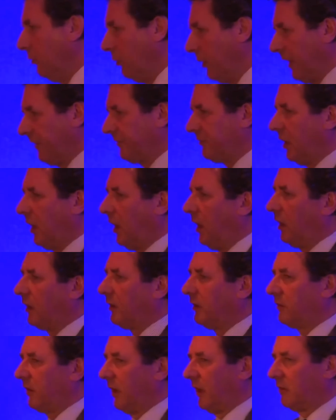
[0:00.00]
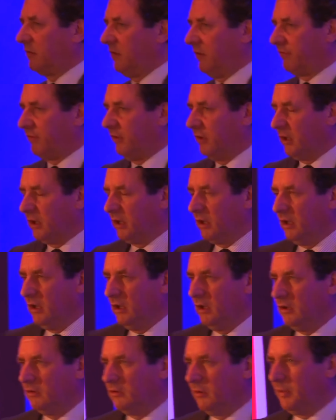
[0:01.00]
We have to architect differently
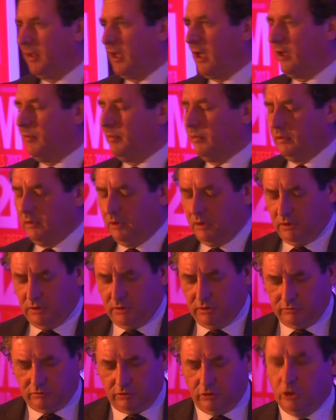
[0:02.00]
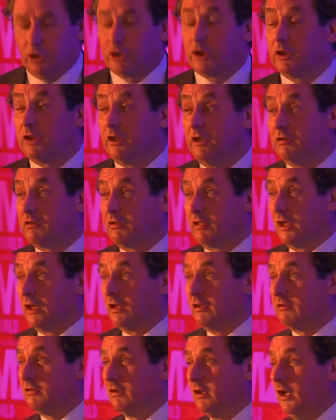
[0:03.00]
to be able to look at these
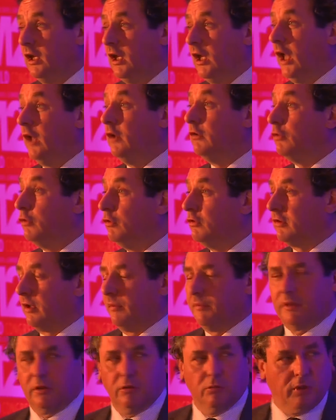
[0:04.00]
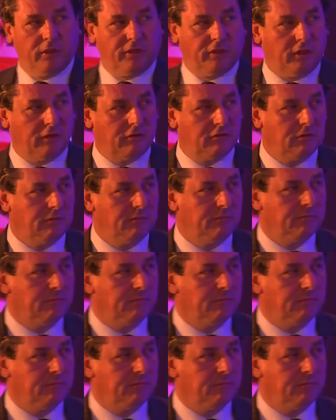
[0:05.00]
things and do something with it.